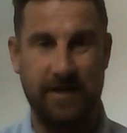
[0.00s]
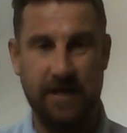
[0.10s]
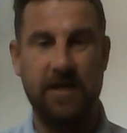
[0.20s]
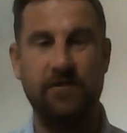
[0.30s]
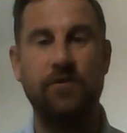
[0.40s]

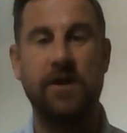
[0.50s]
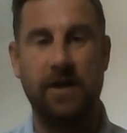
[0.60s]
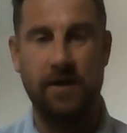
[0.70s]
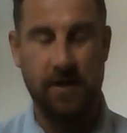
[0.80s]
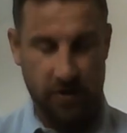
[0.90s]

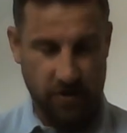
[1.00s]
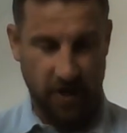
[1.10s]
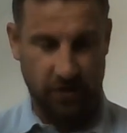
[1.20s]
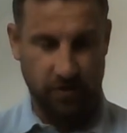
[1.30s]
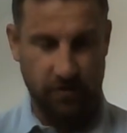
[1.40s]
delivering
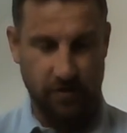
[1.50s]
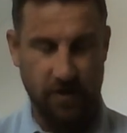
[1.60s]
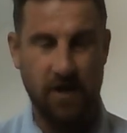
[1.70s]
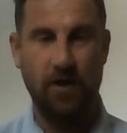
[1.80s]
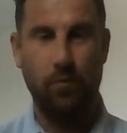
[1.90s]
sessions
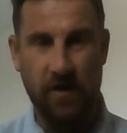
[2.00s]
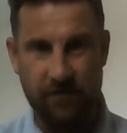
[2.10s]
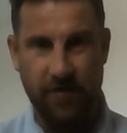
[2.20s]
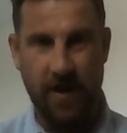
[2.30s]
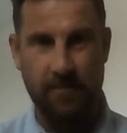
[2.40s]

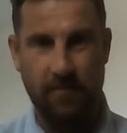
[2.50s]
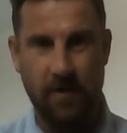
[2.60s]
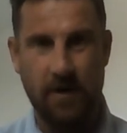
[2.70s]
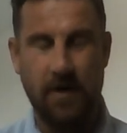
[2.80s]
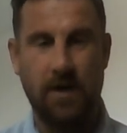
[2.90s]
with them,
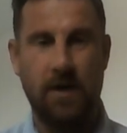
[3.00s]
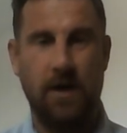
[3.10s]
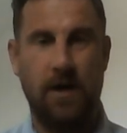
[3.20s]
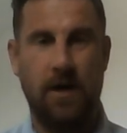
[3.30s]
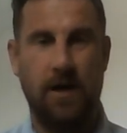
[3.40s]

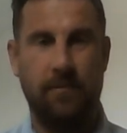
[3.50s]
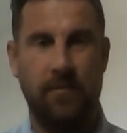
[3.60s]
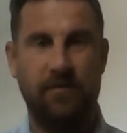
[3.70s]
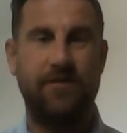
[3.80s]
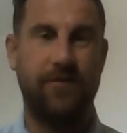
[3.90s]

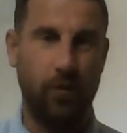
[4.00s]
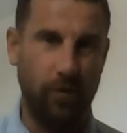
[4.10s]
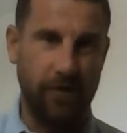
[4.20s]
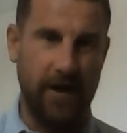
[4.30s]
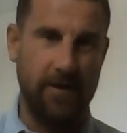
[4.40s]

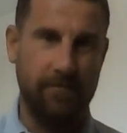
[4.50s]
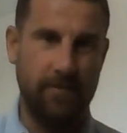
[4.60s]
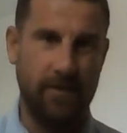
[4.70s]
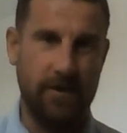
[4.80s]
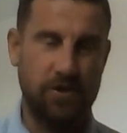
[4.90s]
for them,
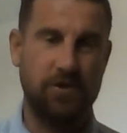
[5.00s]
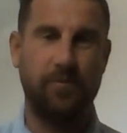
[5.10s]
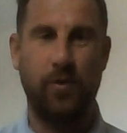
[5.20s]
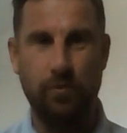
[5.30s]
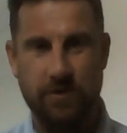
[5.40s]

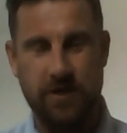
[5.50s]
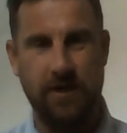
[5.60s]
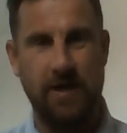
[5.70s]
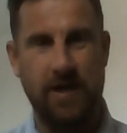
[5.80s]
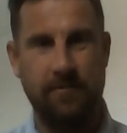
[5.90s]

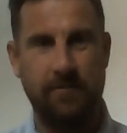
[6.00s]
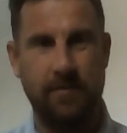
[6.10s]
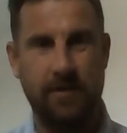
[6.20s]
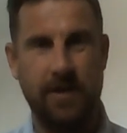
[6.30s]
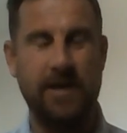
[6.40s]
supporting them,
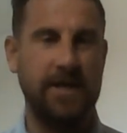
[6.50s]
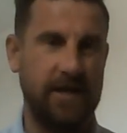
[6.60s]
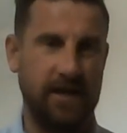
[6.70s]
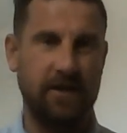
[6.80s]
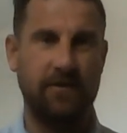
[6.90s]

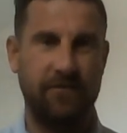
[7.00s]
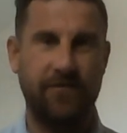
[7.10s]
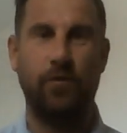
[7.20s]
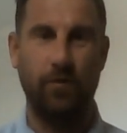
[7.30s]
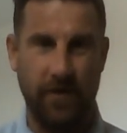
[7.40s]
leading
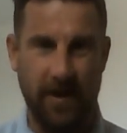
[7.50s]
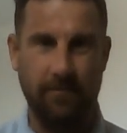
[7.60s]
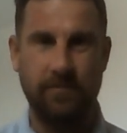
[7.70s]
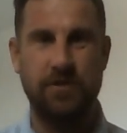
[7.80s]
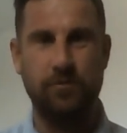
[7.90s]
for
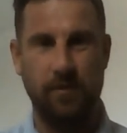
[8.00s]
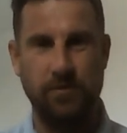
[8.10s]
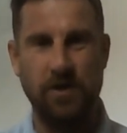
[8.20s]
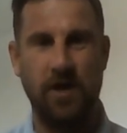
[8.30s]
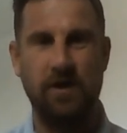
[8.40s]
them to
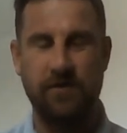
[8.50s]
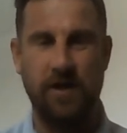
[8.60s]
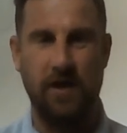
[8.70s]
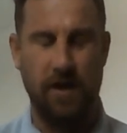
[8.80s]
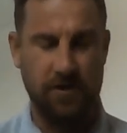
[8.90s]
observe,
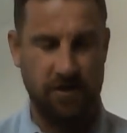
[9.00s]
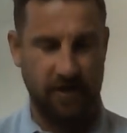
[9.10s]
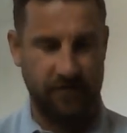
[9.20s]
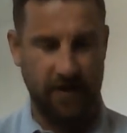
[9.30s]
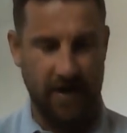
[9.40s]
and
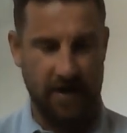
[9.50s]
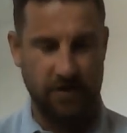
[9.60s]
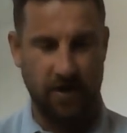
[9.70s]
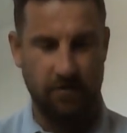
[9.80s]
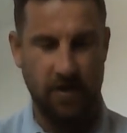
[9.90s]
stuff like that.
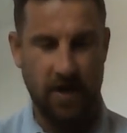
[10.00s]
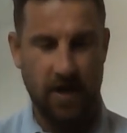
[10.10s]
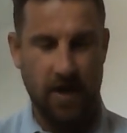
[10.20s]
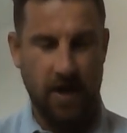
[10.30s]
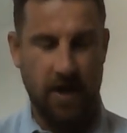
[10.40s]
So
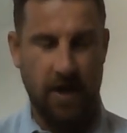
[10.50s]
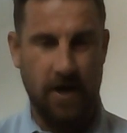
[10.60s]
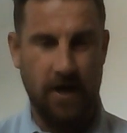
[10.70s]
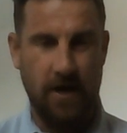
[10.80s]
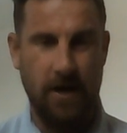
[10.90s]

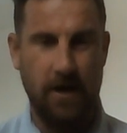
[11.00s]
a